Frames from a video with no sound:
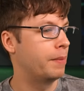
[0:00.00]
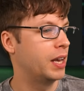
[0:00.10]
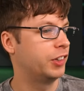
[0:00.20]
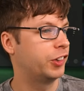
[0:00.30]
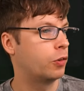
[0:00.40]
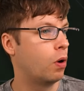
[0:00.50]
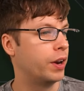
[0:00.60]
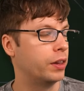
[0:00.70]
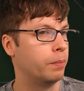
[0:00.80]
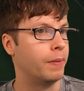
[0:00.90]
my squad
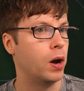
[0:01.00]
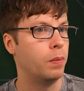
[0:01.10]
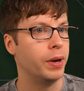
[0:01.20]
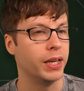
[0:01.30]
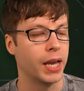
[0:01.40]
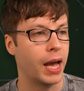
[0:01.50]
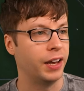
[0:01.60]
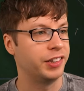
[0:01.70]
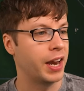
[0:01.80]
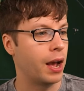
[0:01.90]
at the moment,
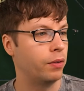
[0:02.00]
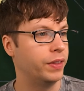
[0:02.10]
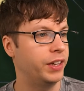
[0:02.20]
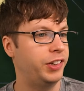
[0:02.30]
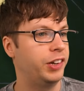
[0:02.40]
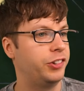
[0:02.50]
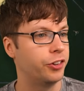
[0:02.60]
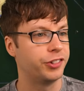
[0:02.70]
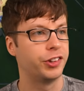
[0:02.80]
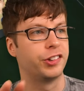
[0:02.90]
guys. Now, this is
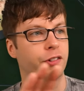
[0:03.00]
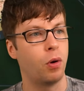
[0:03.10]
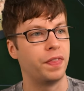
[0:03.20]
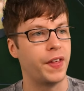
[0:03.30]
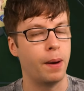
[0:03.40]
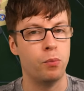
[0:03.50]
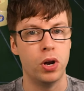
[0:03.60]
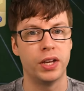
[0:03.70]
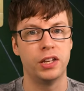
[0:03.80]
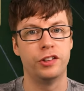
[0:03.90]
just the squad that I'm
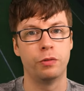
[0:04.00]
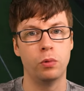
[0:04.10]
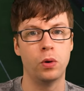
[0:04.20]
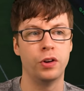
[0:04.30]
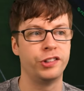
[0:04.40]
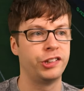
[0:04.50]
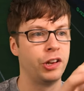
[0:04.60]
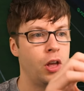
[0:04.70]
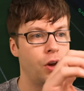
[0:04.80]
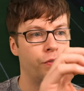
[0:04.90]
working
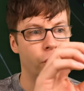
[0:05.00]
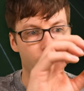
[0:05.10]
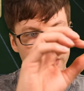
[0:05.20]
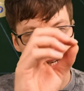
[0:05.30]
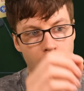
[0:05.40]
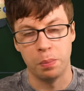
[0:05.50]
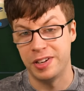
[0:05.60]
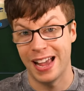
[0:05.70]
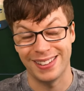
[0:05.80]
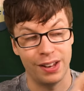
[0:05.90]
towards for the
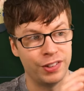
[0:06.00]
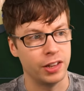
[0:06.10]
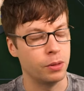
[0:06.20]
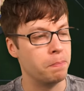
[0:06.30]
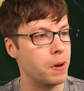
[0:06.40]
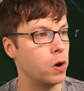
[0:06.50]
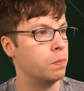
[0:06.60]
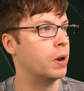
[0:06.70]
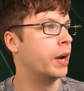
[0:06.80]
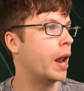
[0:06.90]
objectives at the
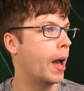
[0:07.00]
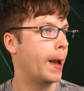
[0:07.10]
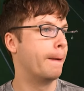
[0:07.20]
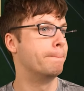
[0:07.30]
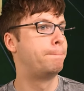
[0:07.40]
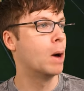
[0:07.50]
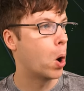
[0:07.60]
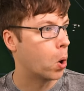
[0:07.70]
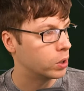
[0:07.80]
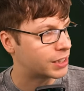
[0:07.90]
moment. Um,
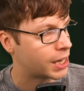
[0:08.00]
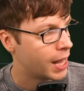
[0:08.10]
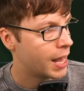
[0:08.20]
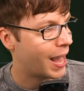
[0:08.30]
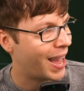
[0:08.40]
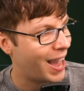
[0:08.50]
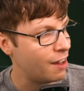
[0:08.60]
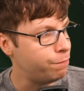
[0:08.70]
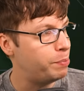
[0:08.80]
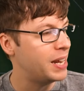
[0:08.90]
but I
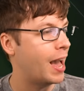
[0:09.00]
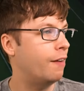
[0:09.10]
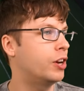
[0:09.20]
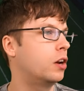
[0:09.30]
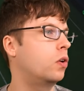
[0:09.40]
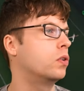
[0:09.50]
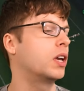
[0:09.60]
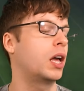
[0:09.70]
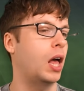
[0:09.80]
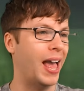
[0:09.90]
have been having a look
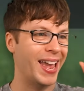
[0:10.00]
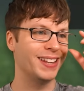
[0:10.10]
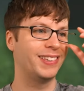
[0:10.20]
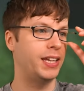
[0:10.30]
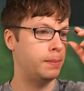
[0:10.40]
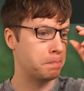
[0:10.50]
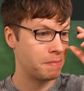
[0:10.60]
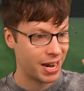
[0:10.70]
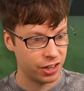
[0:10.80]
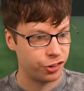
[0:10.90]
at team
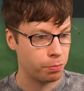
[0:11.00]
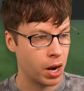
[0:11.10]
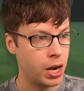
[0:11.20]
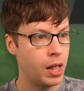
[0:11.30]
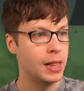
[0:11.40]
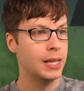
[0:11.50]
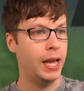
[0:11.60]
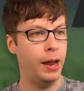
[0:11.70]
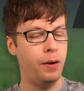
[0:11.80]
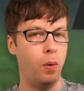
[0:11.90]
management
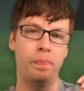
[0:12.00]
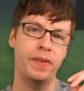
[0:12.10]
and